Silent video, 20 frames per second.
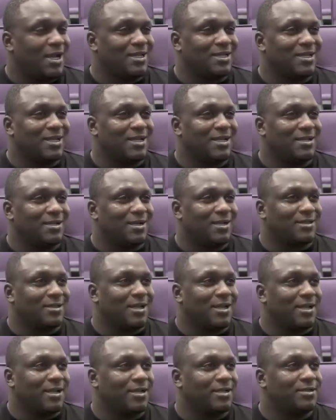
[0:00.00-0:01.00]
I think I
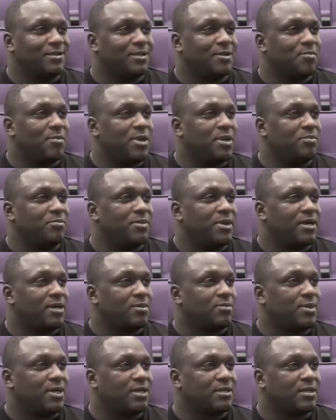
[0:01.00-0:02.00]
think it could have been
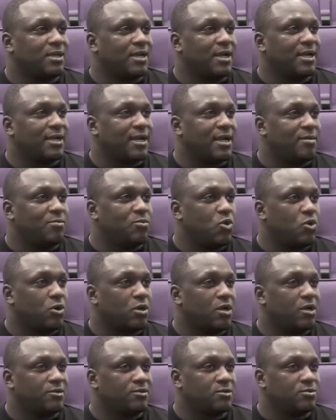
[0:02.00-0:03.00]
better, but I think I got more
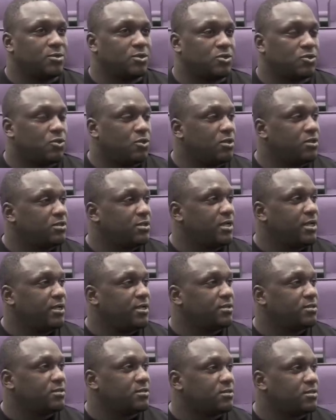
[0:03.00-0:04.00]
comfortable towards the
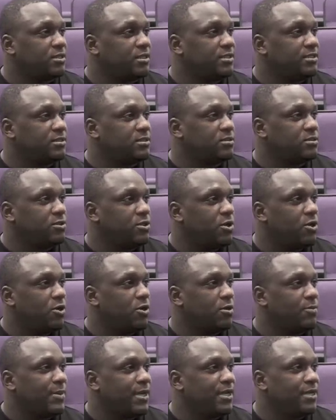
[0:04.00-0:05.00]
end of the season. You know
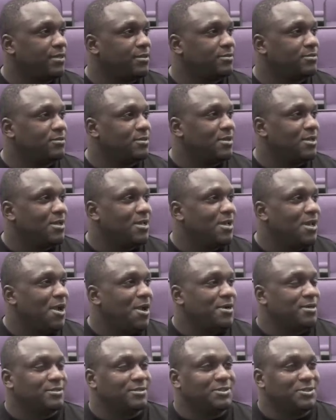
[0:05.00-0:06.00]
what I mean?
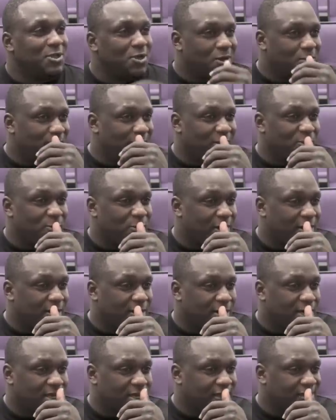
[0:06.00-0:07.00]
You know what I mean? When I
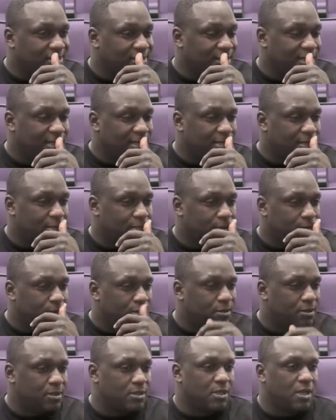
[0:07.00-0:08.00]
like I said, uh,
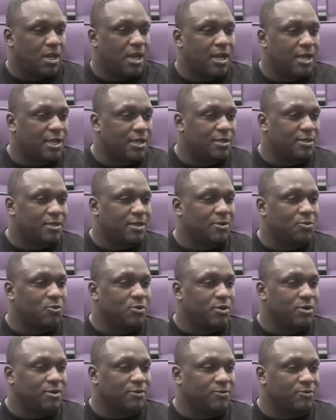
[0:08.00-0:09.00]
I uh,
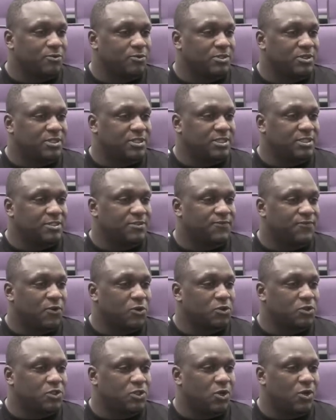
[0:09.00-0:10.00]
when the, when the season
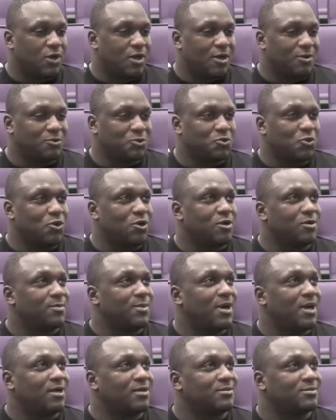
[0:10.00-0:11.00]
first started, I was worried
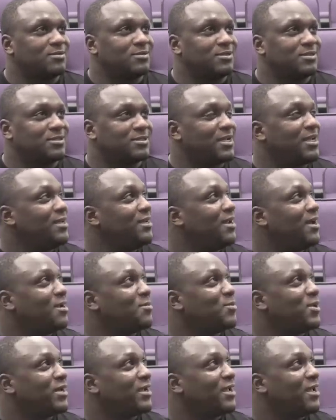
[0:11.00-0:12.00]
about just getting
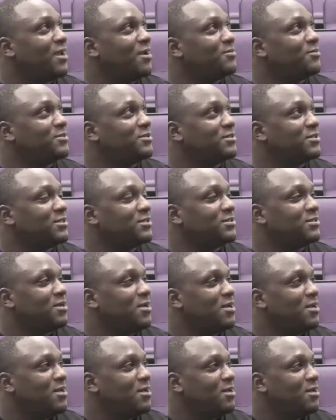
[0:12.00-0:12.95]
out my gap and just